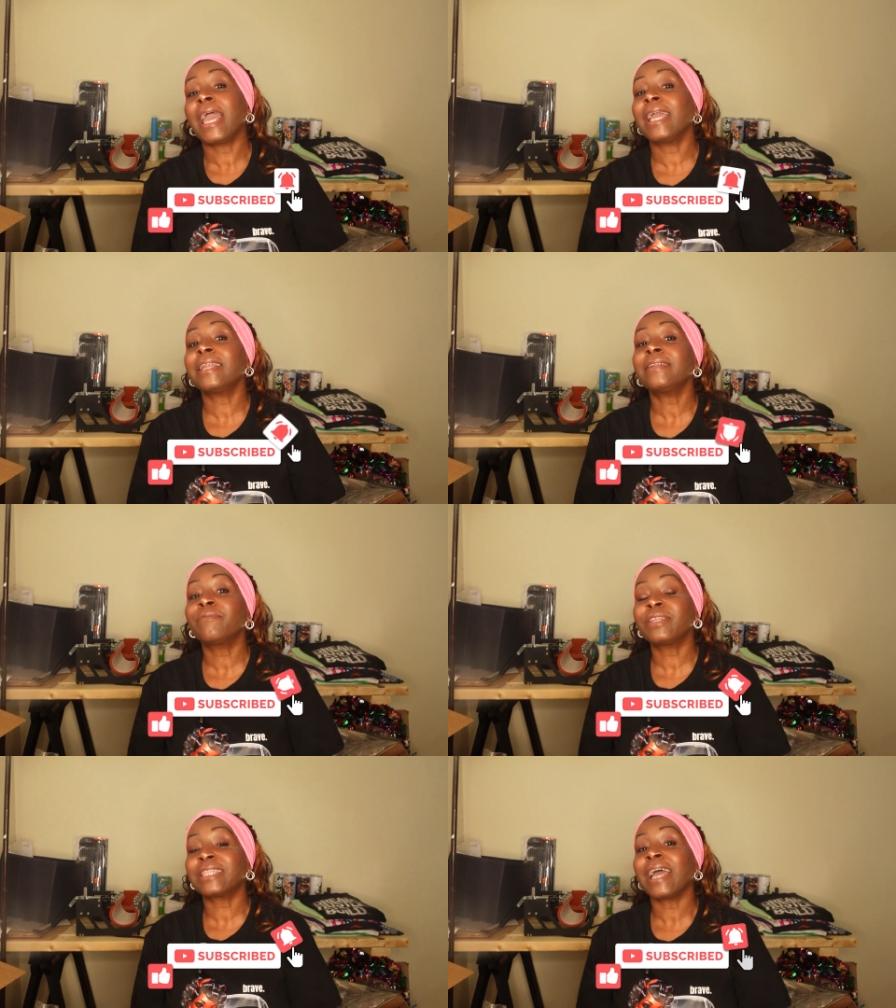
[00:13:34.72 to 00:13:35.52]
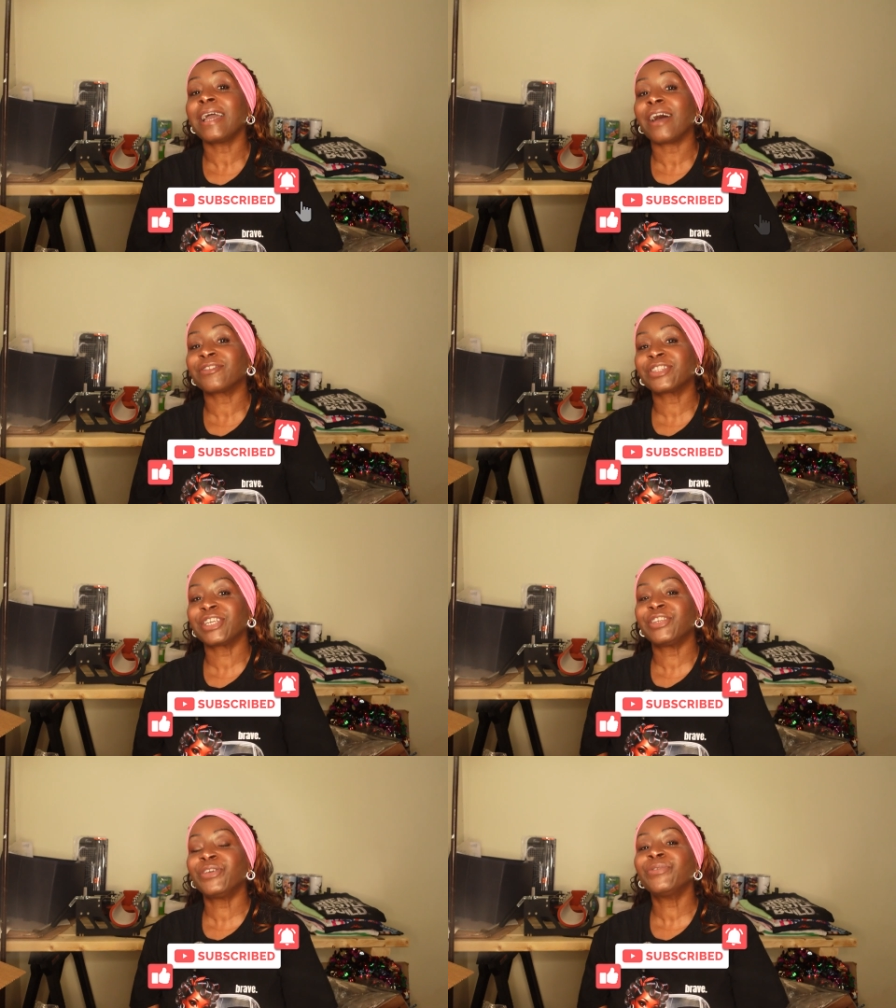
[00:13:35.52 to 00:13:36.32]
And with that, I'll
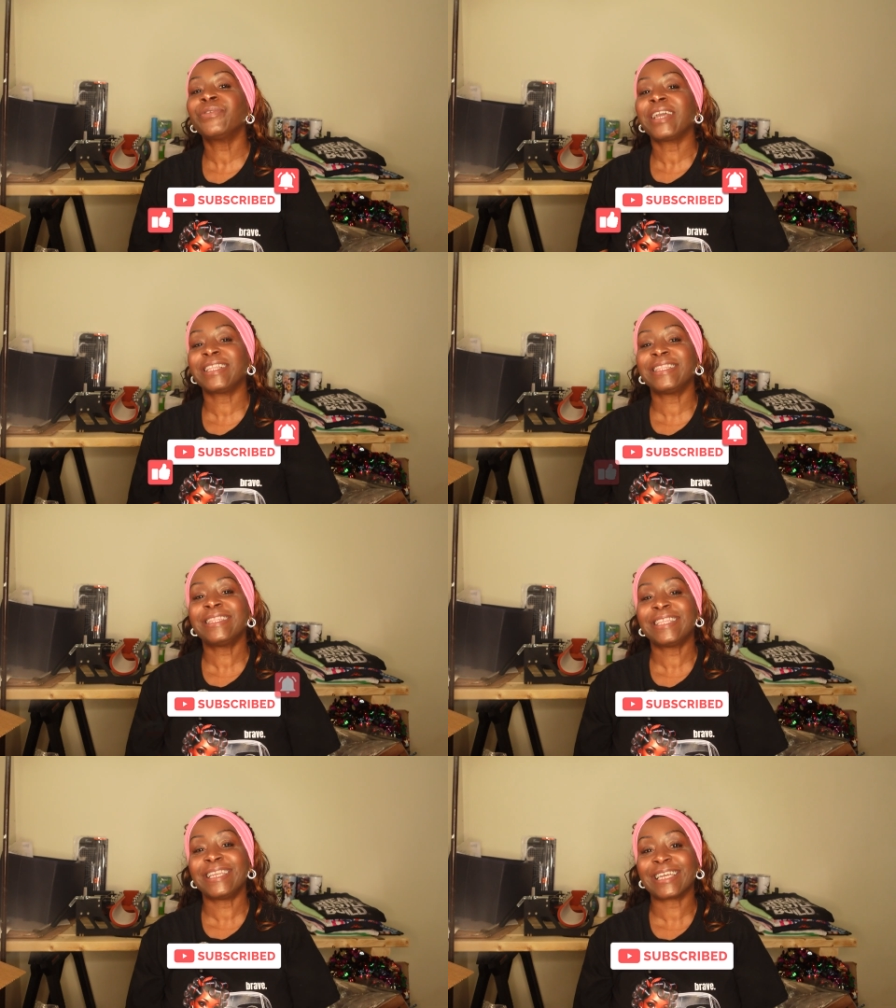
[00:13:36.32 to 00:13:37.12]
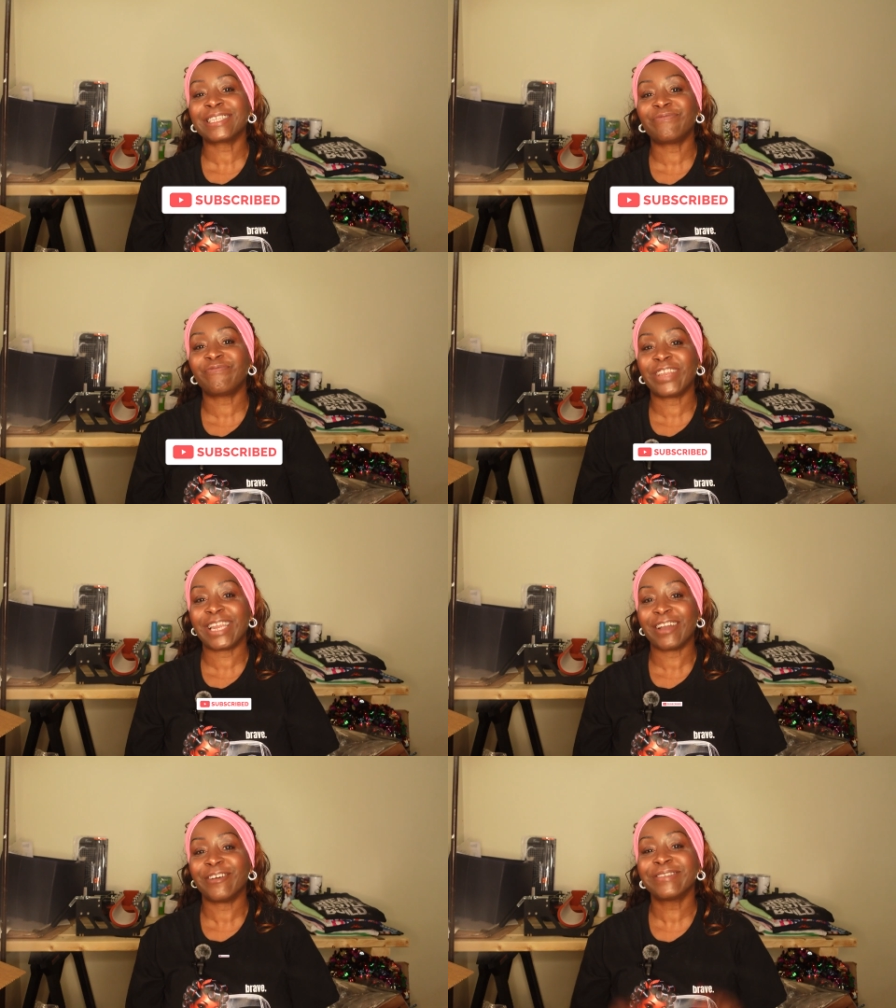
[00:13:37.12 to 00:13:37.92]
see you in the next
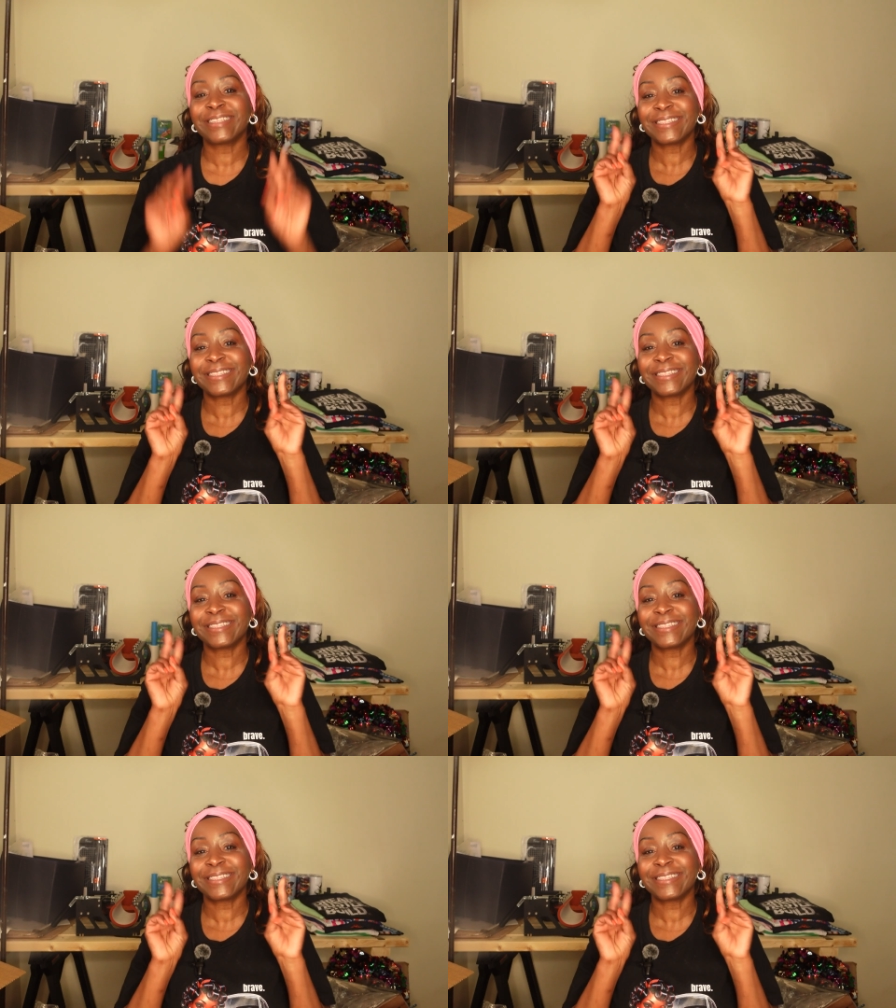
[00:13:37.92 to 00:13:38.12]
video.